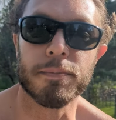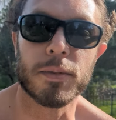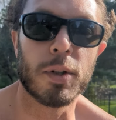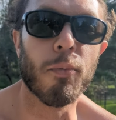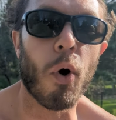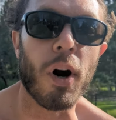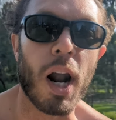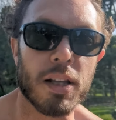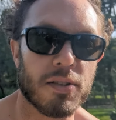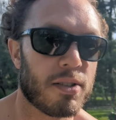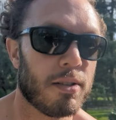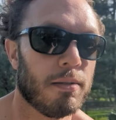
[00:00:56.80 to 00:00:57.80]
They're
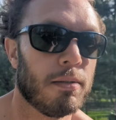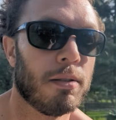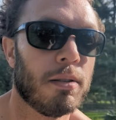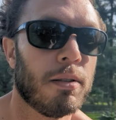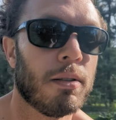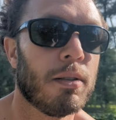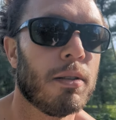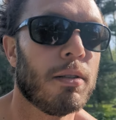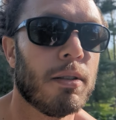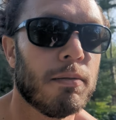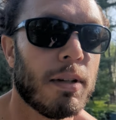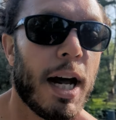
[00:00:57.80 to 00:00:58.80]
morons.
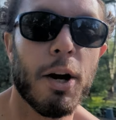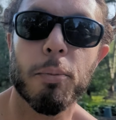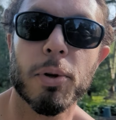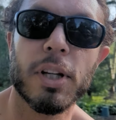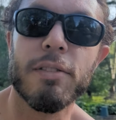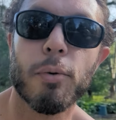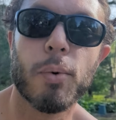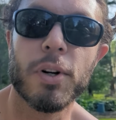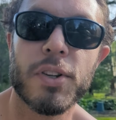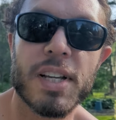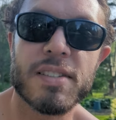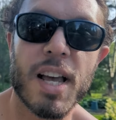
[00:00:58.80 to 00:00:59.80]
I don't believe a word
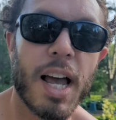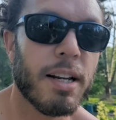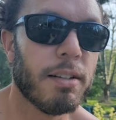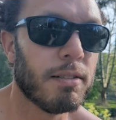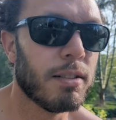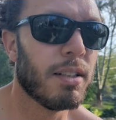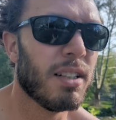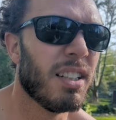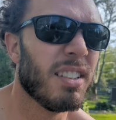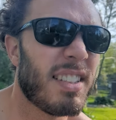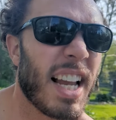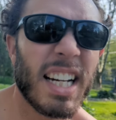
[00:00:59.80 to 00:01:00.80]
they say.
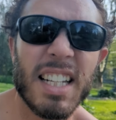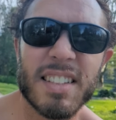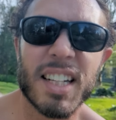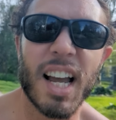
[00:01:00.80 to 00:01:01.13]
Take it easy,